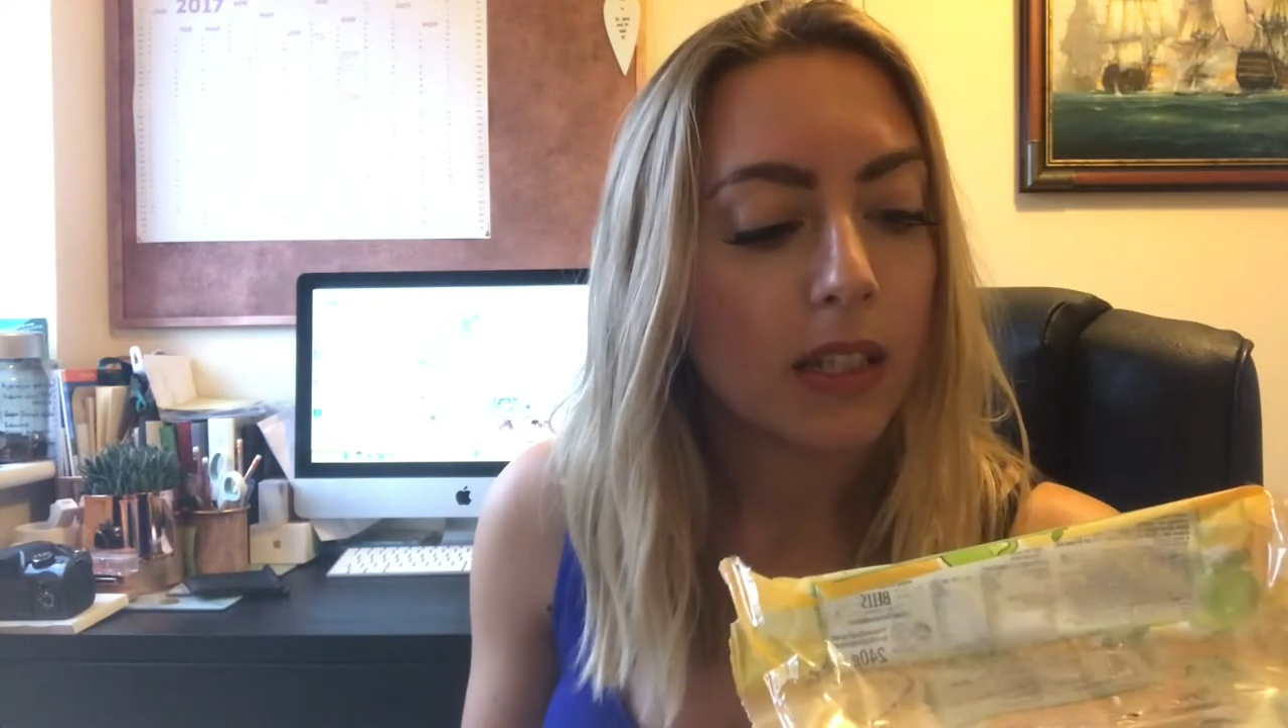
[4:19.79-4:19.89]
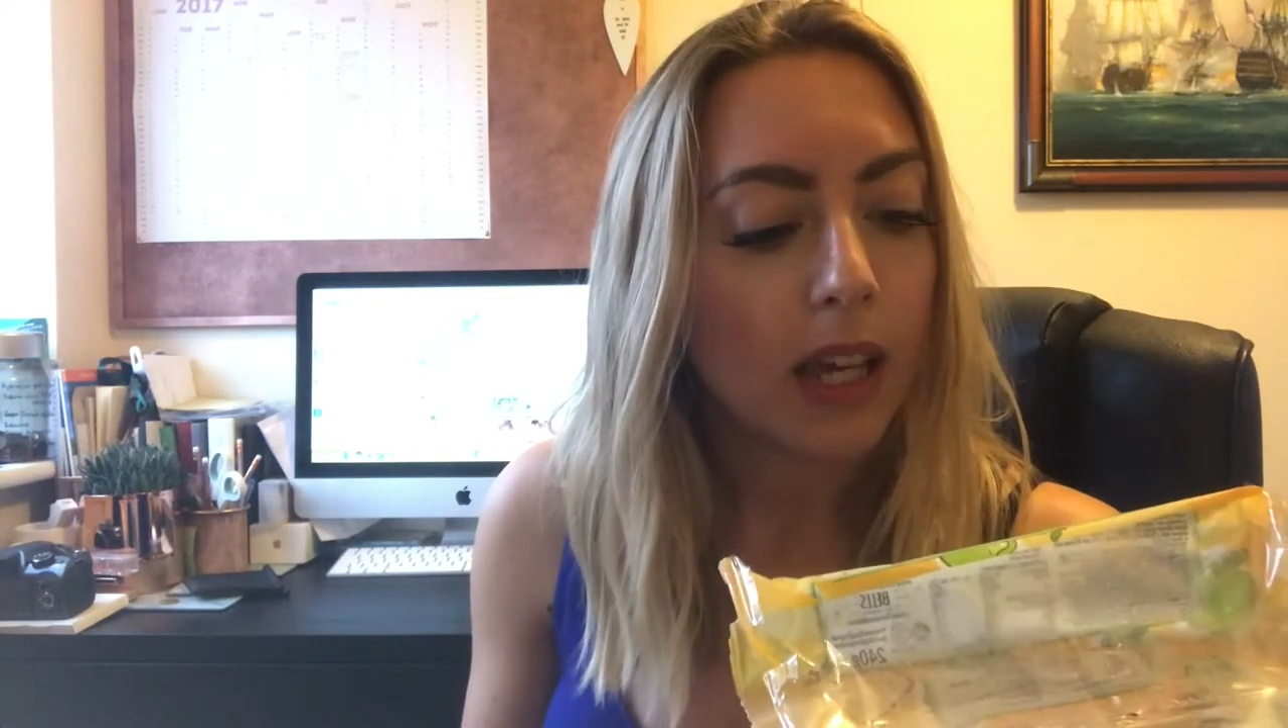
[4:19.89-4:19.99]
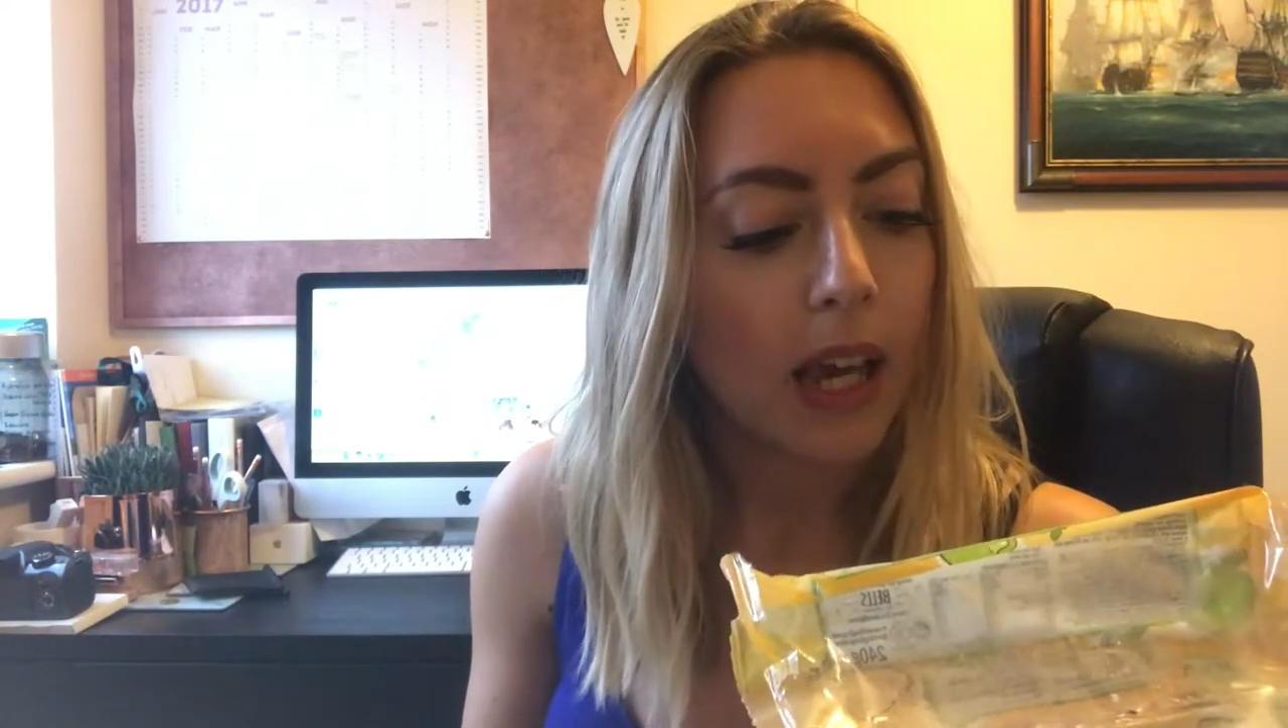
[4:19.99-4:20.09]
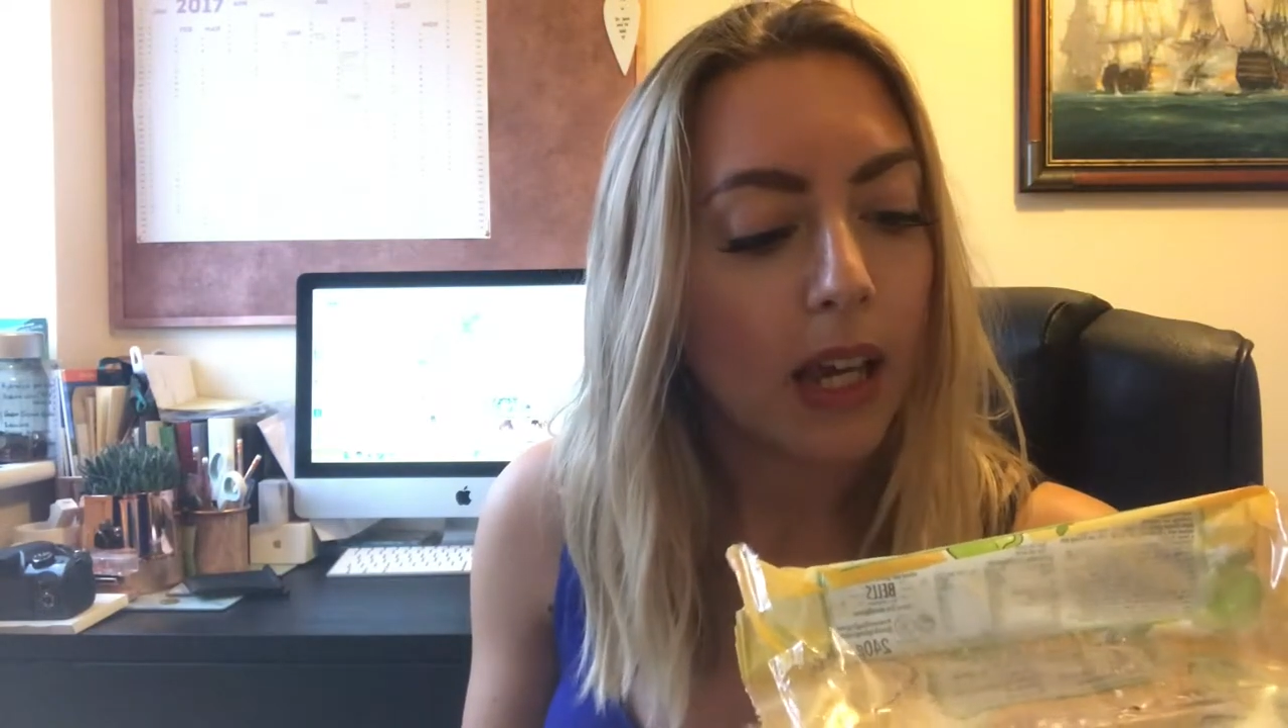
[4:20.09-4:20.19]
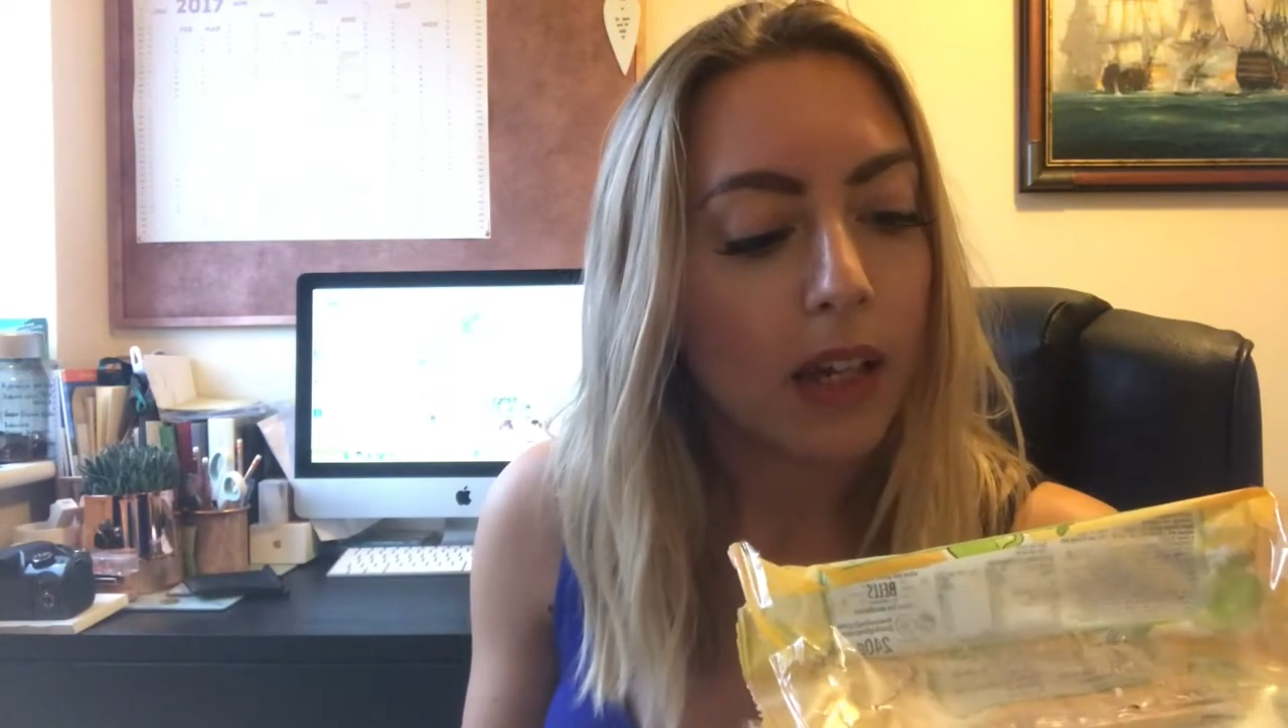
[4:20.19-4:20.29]

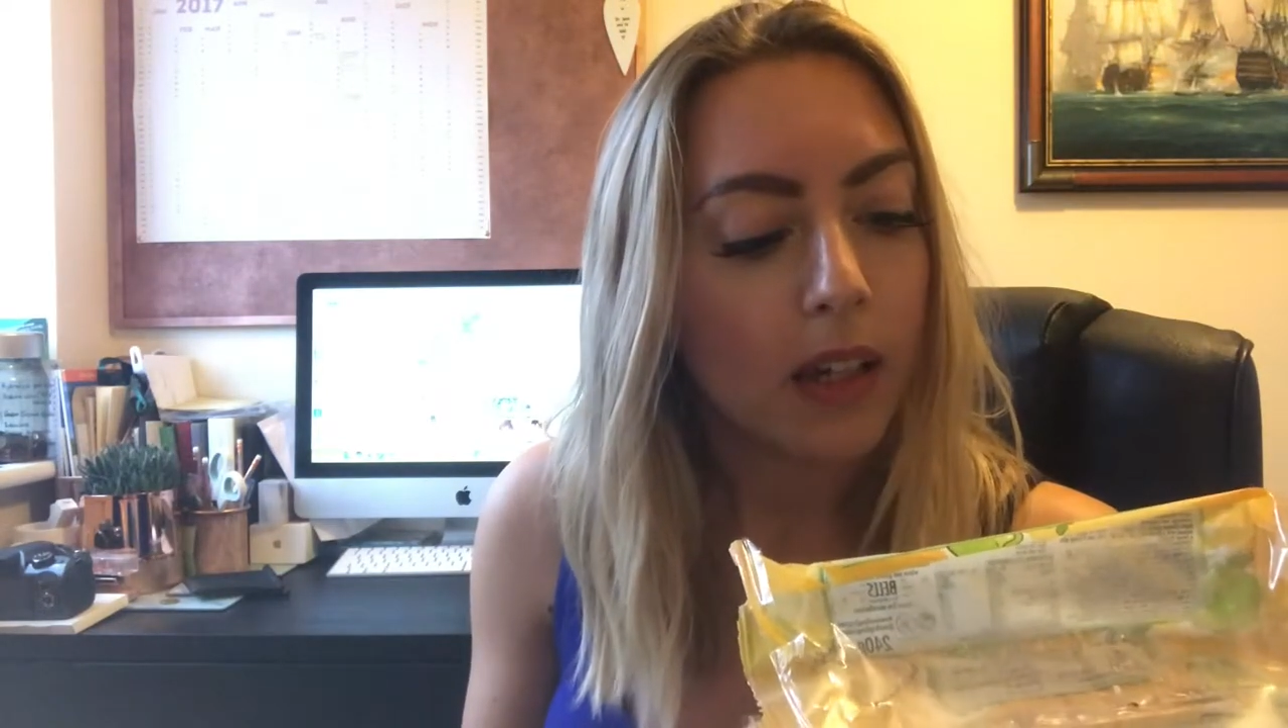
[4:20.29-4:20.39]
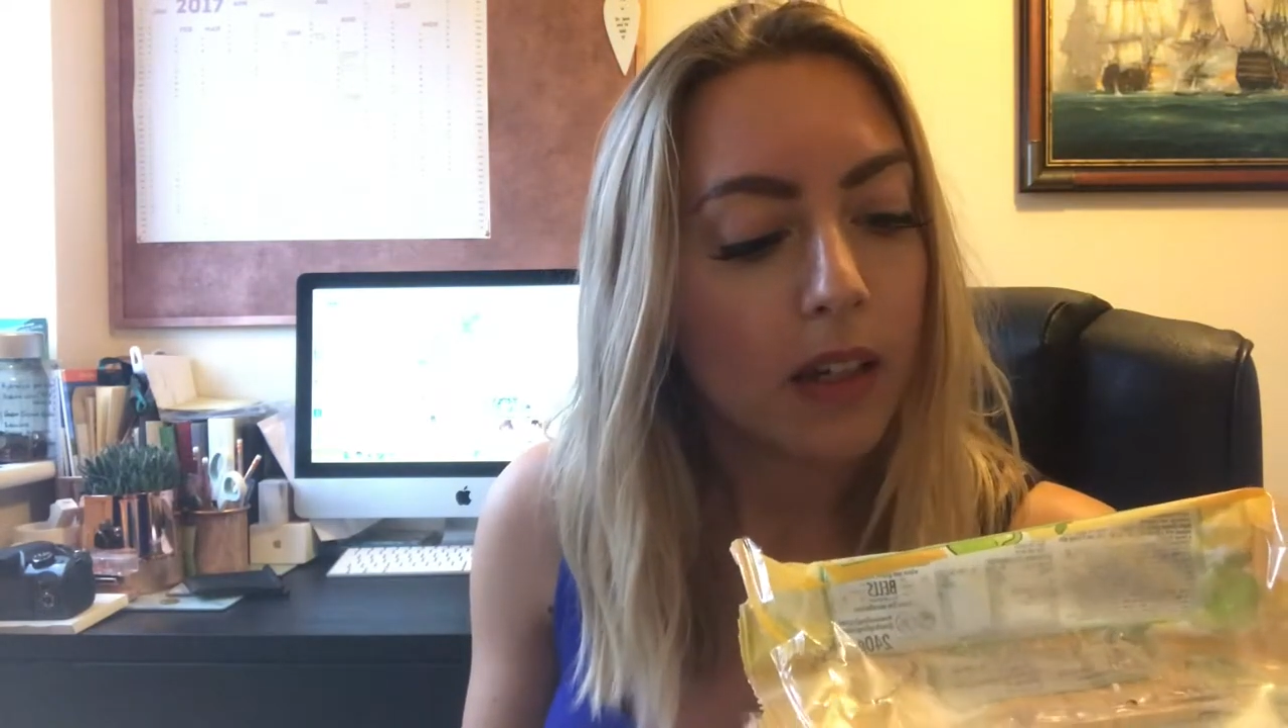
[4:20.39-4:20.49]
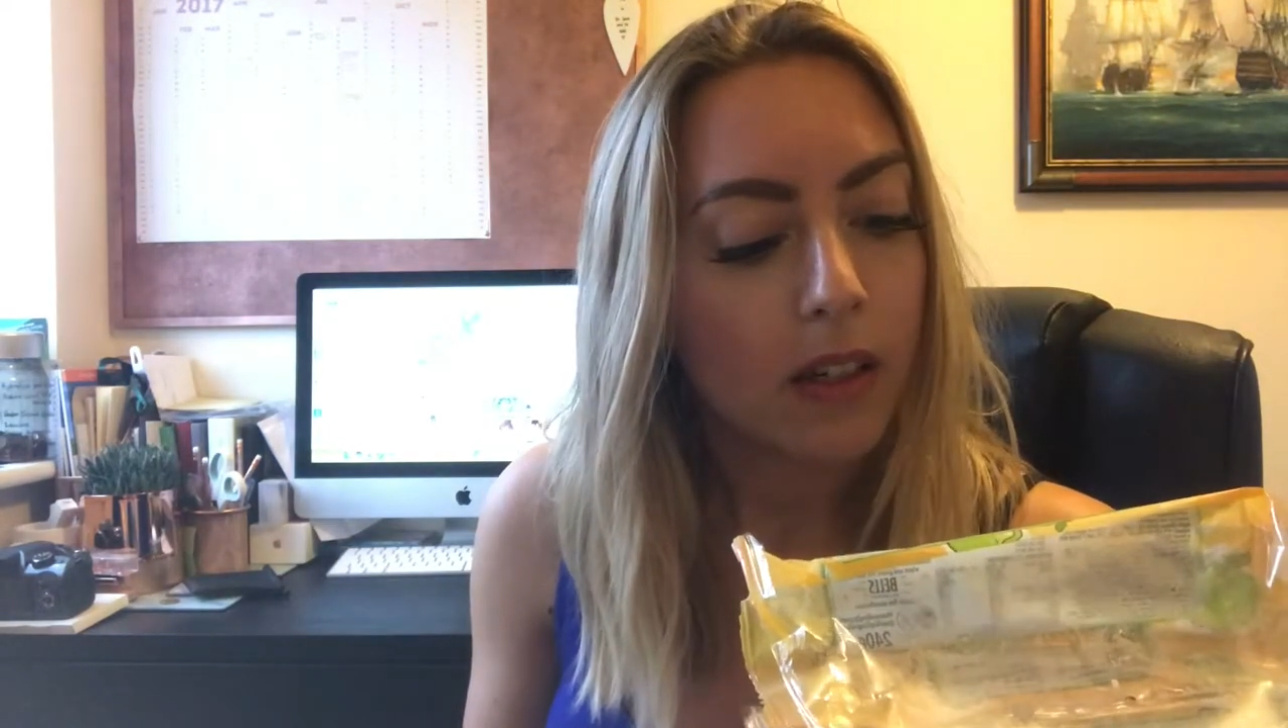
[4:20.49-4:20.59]
say,